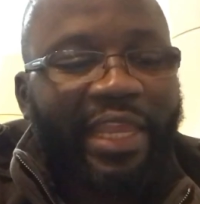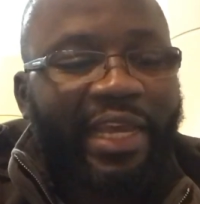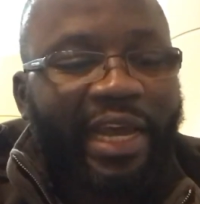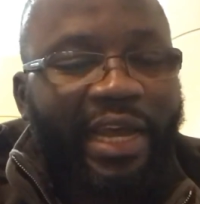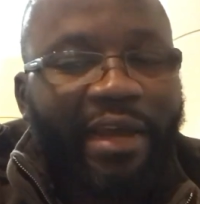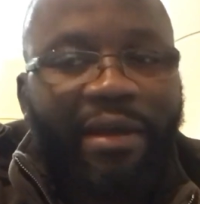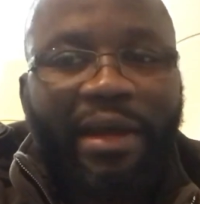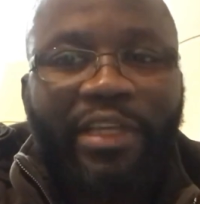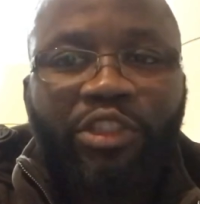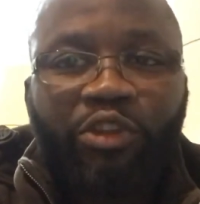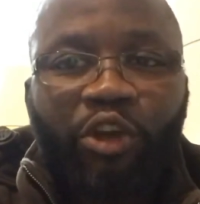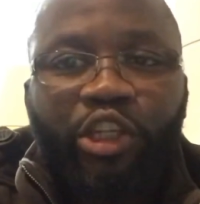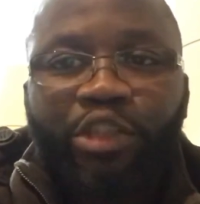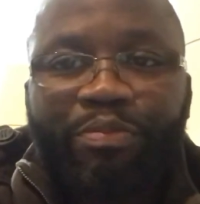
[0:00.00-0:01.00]
a
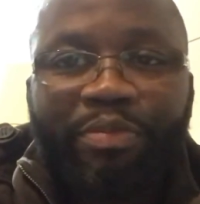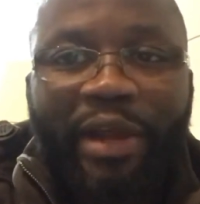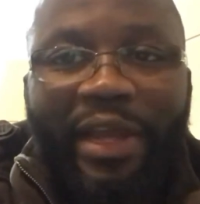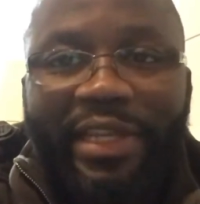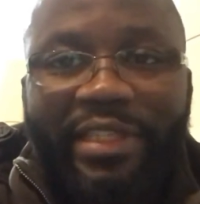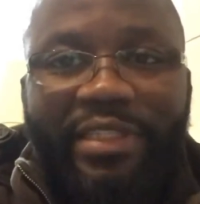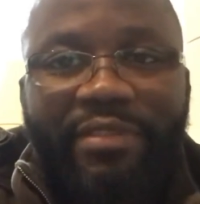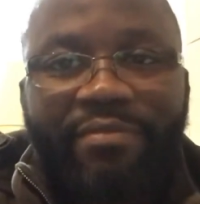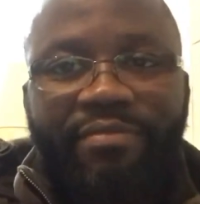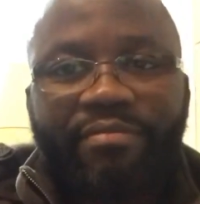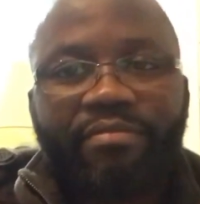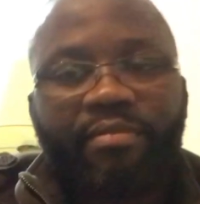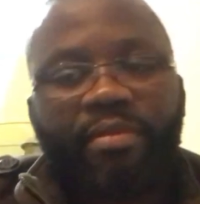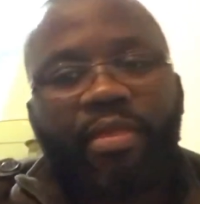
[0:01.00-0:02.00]
surge price.
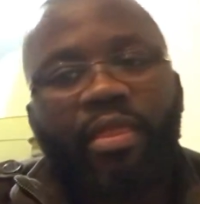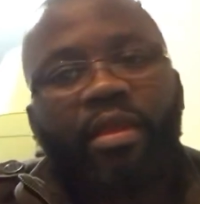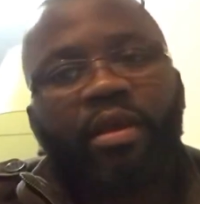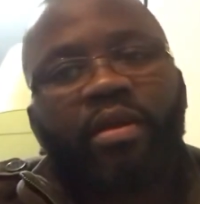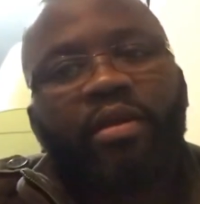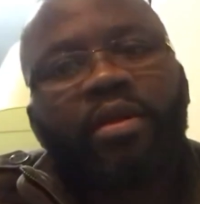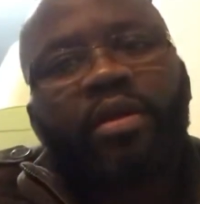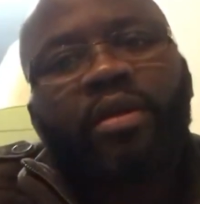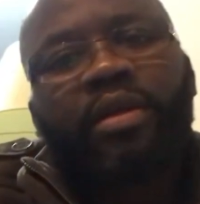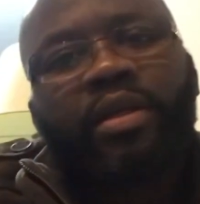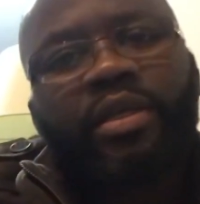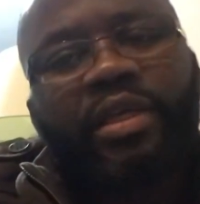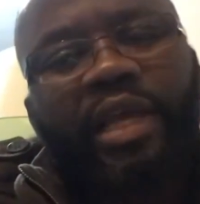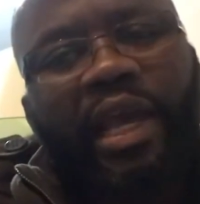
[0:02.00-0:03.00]

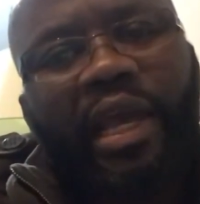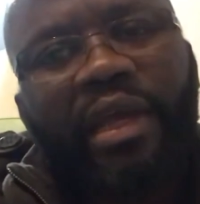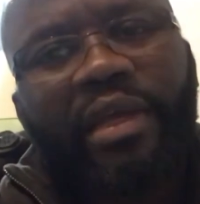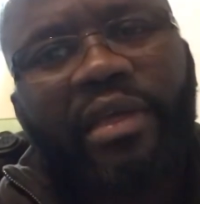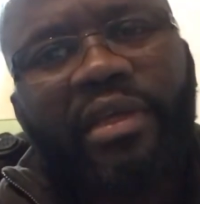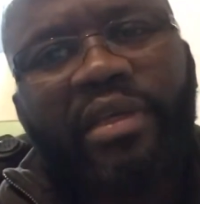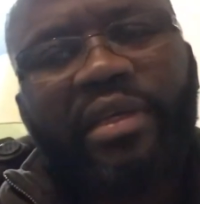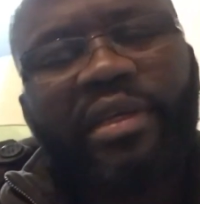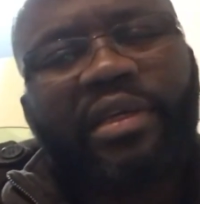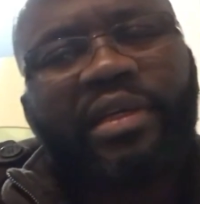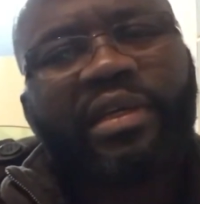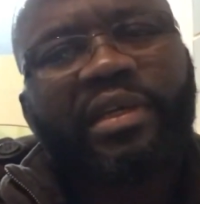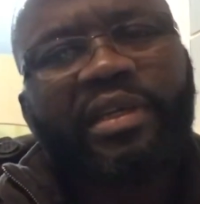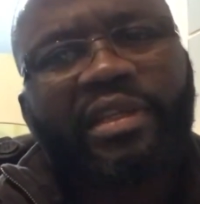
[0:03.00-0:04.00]
Yeah,
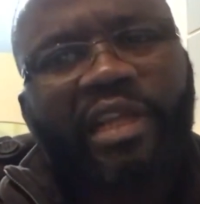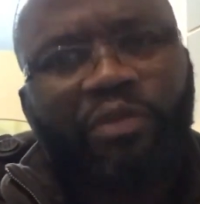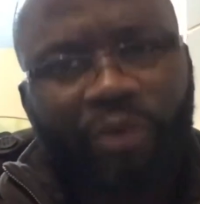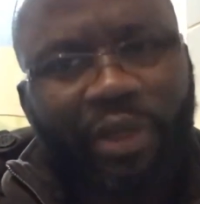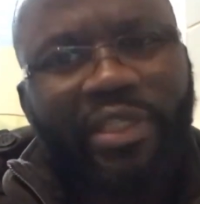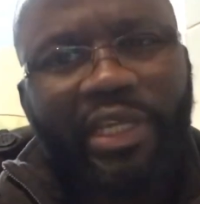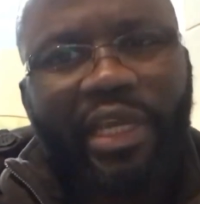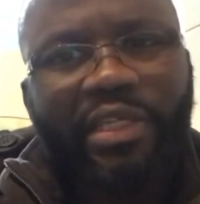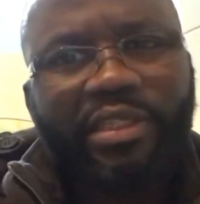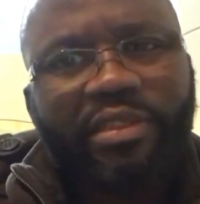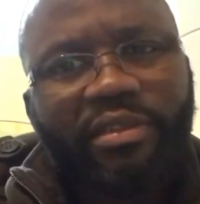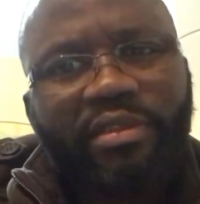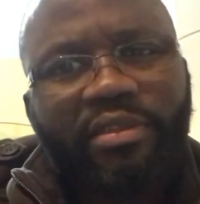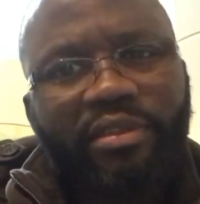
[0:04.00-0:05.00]
that's what he
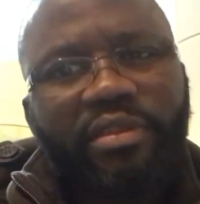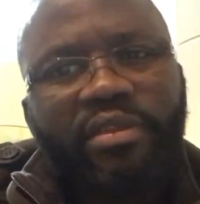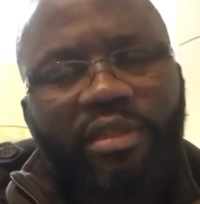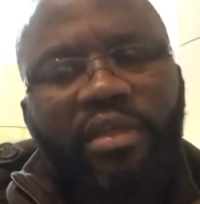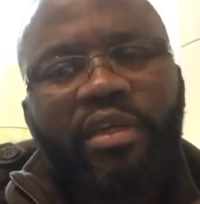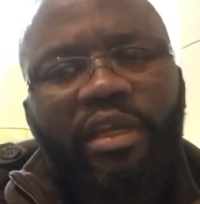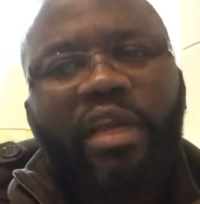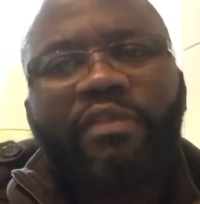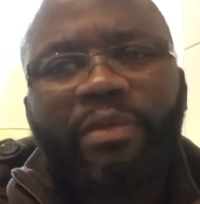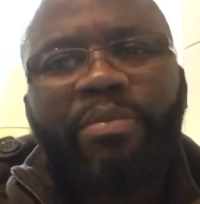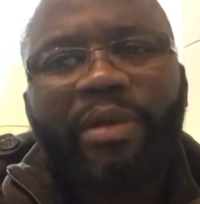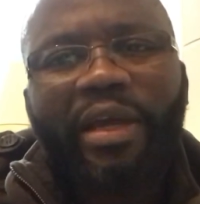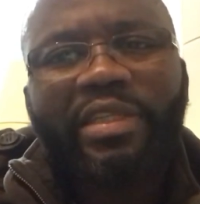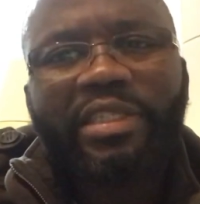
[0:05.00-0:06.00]
says. If the
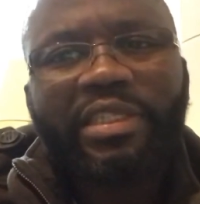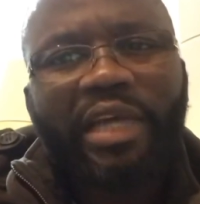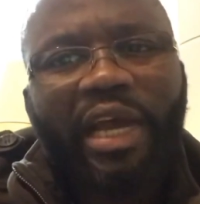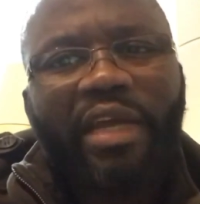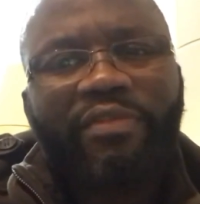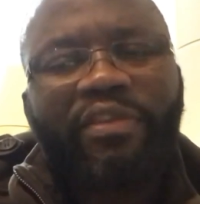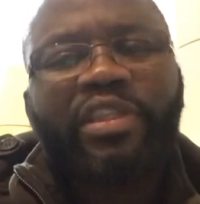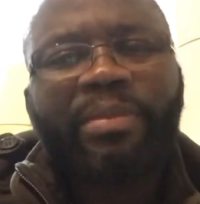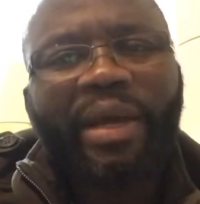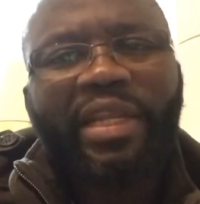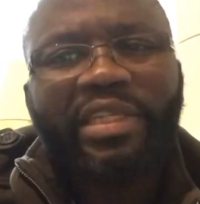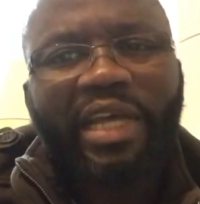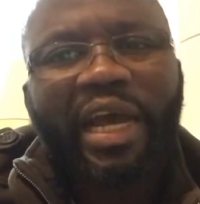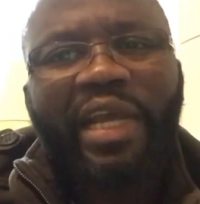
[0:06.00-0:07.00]
price is high, if the demand
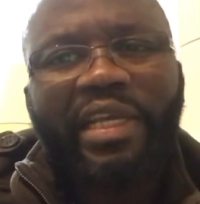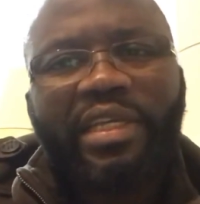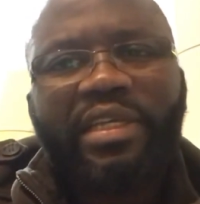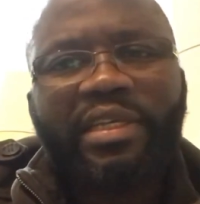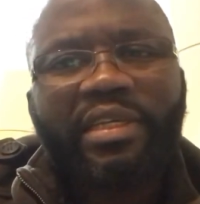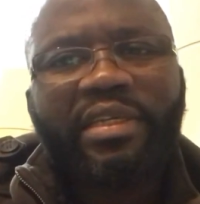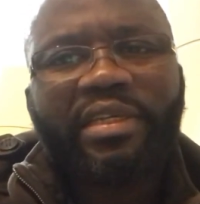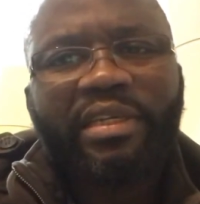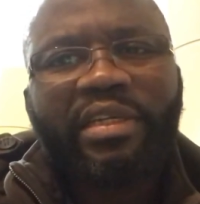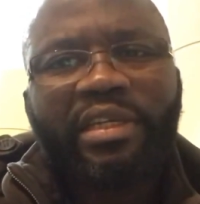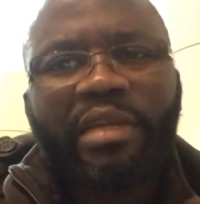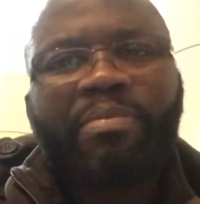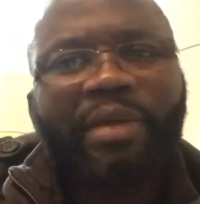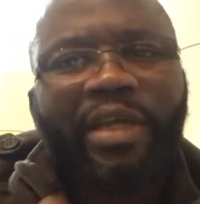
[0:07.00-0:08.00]
is high,
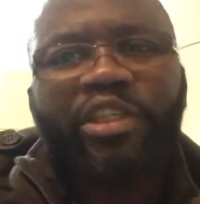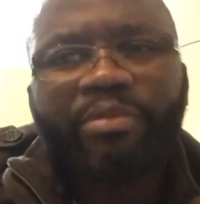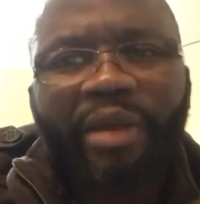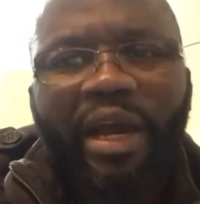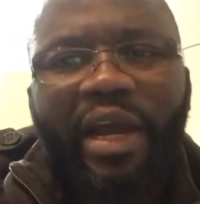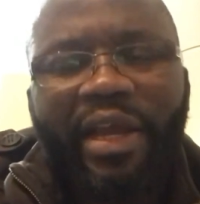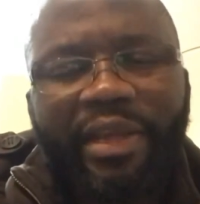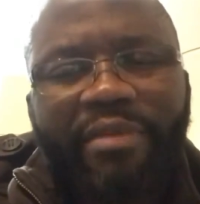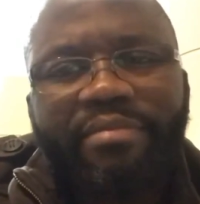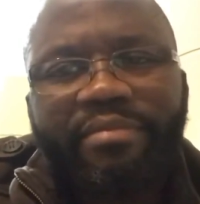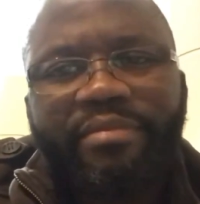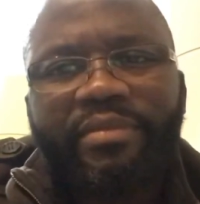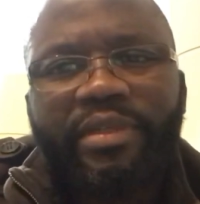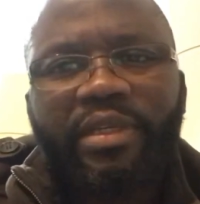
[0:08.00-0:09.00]
the price should be high.
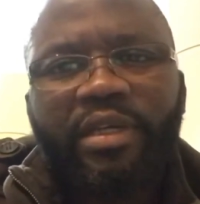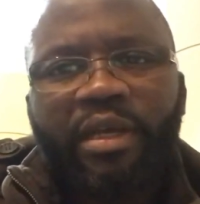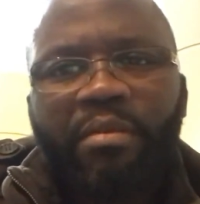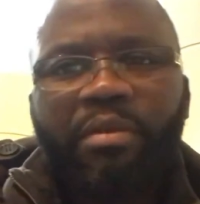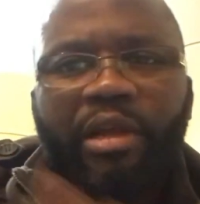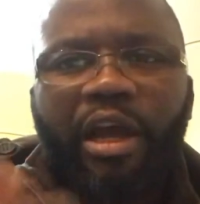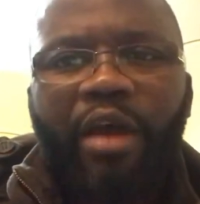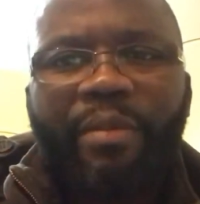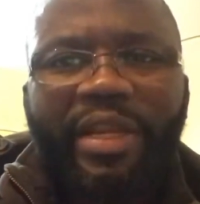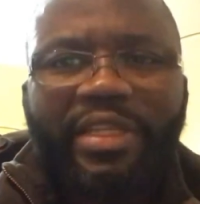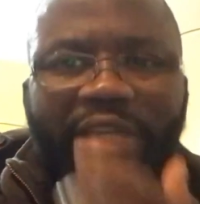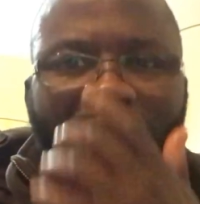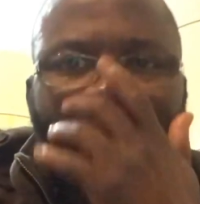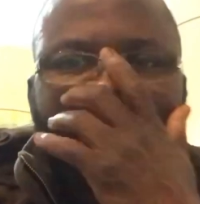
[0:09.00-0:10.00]
But how many
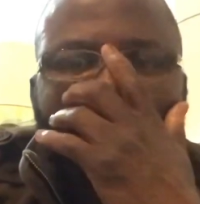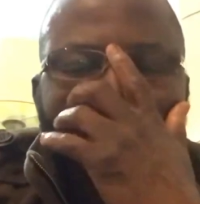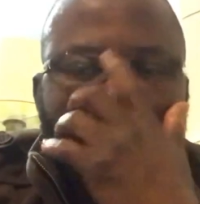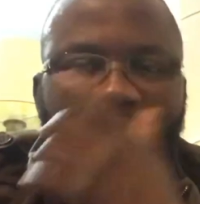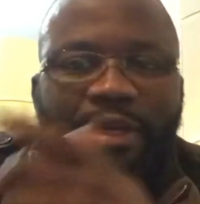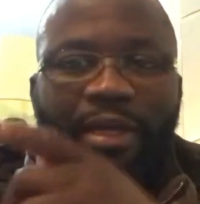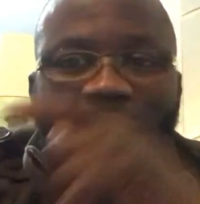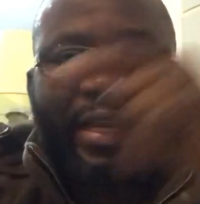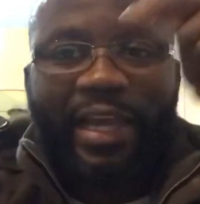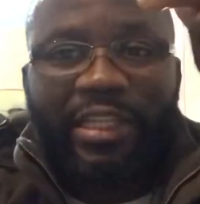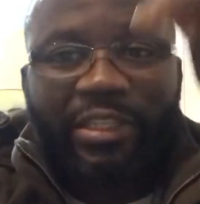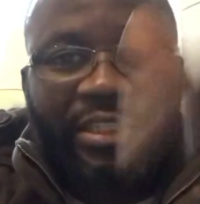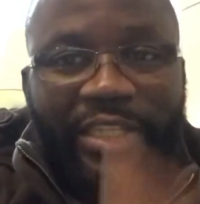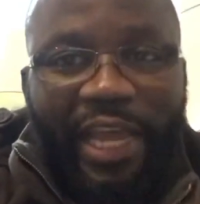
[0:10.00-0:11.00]
times? Like
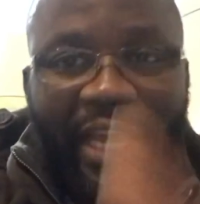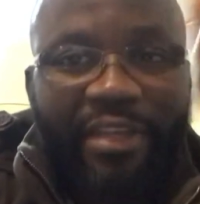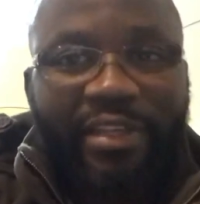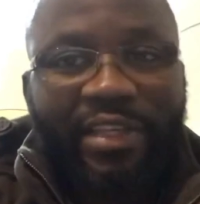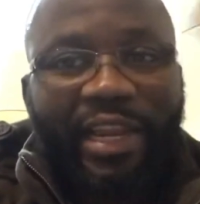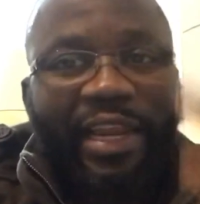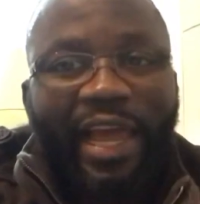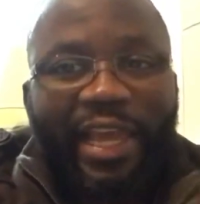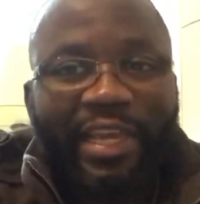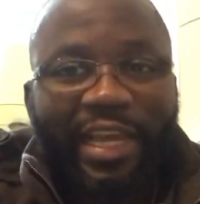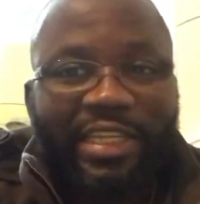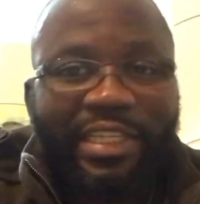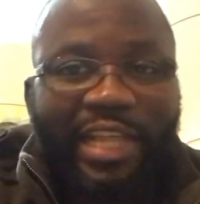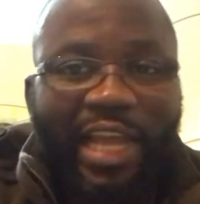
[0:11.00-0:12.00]
today,
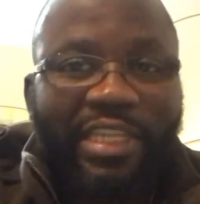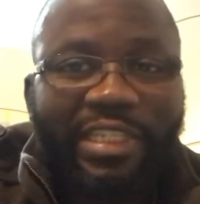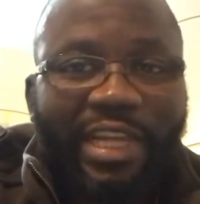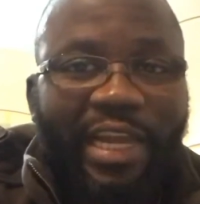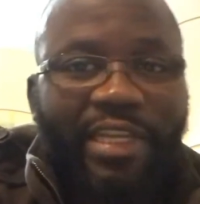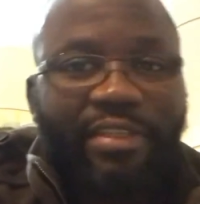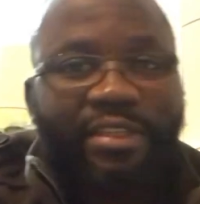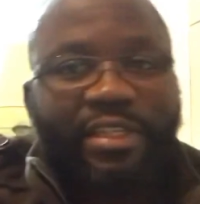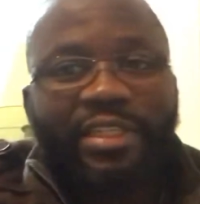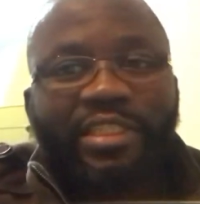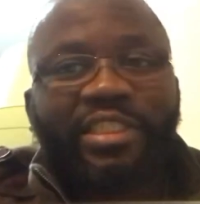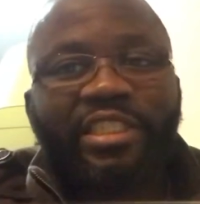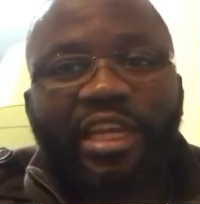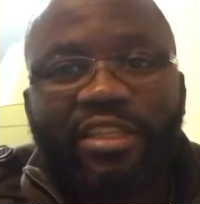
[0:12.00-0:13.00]
last night,
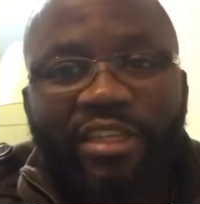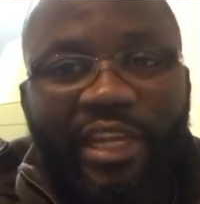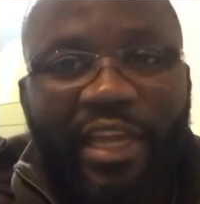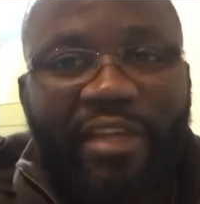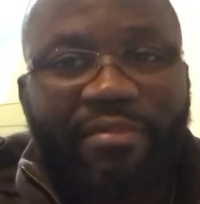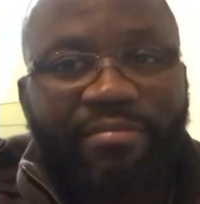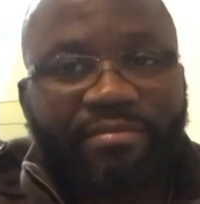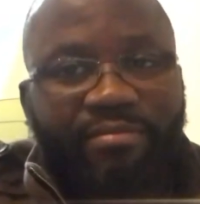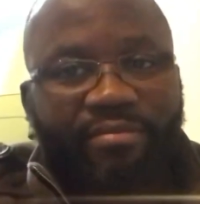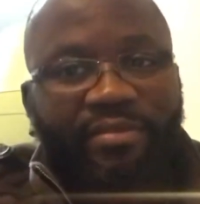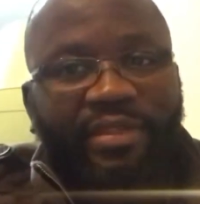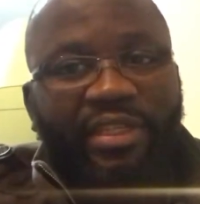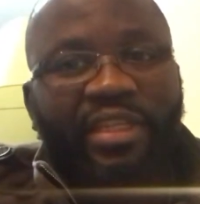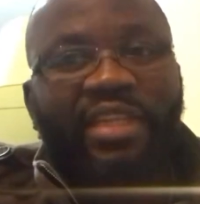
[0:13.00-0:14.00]
Saturday,
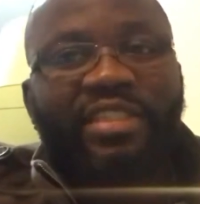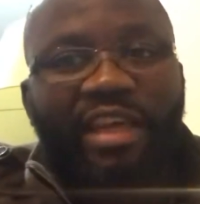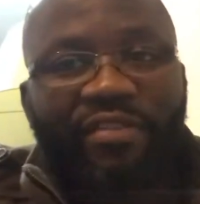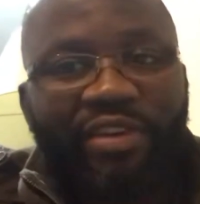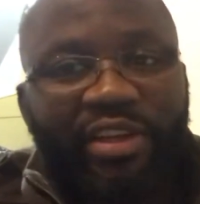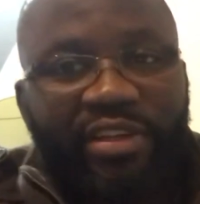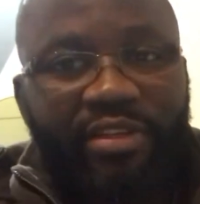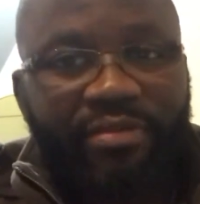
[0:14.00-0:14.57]
the 7th,